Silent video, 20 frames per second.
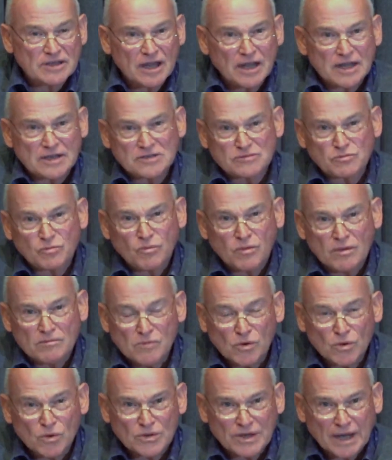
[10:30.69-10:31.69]
and were
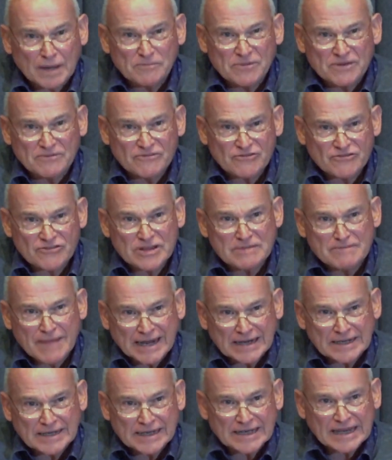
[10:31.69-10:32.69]
moored up in
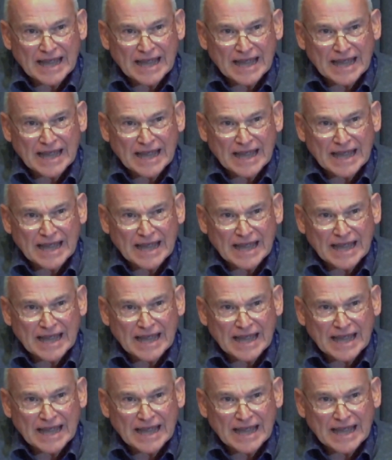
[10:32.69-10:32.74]
Fremantle,